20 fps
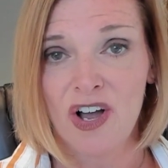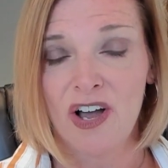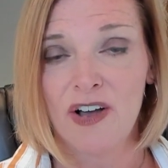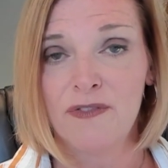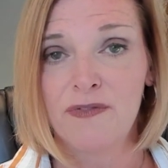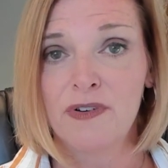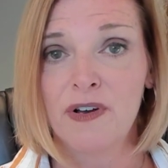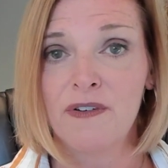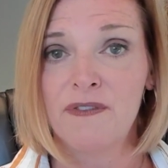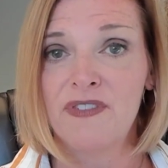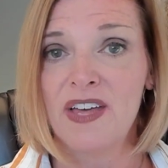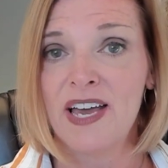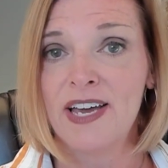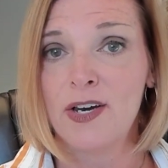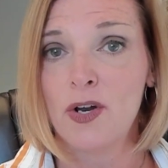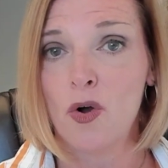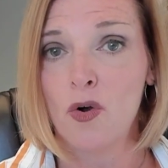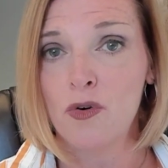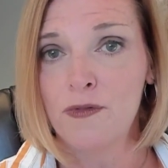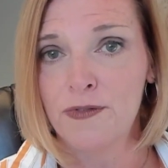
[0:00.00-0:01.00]
off of
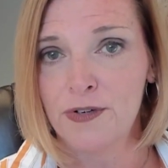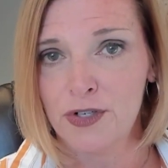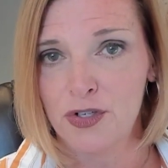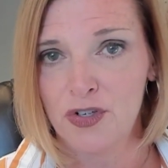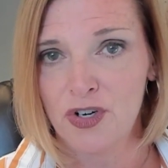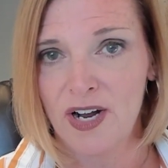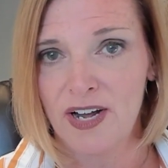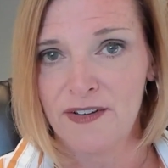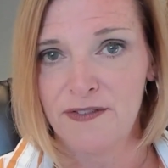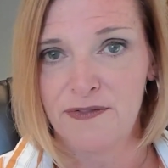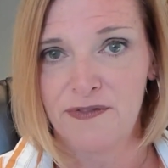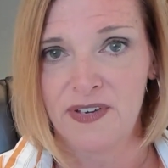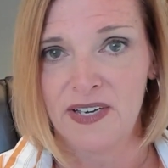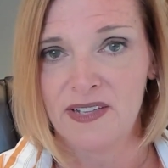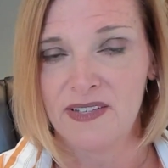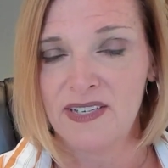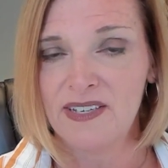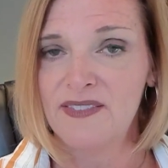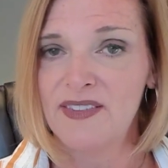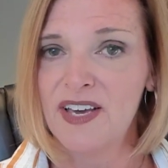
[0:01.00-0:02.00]
that overdrive
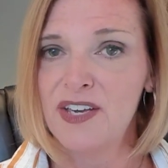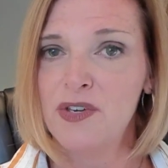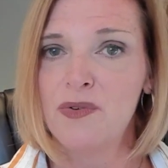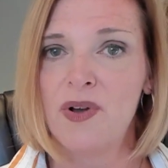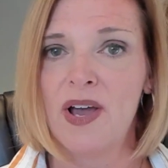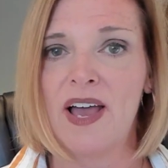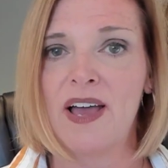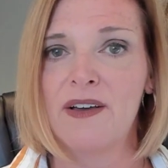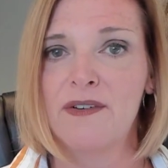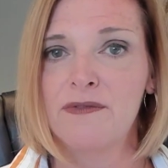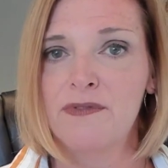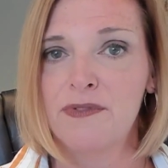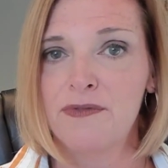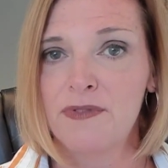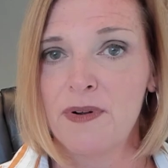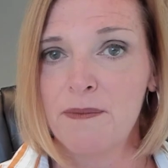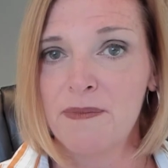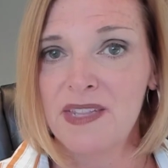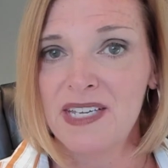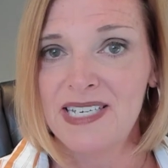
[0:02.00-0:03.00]
feeling that you have
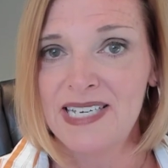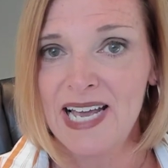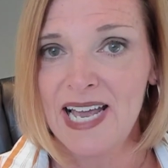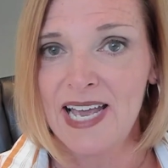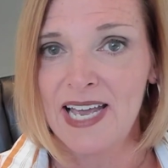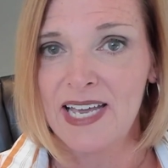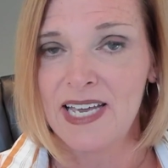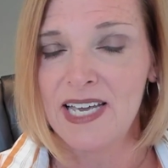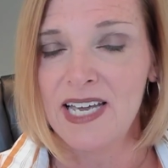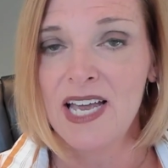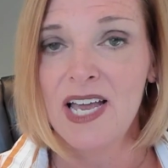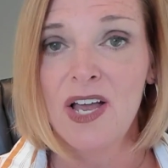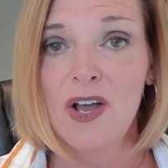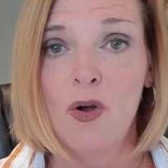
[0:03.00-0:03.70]
from the day.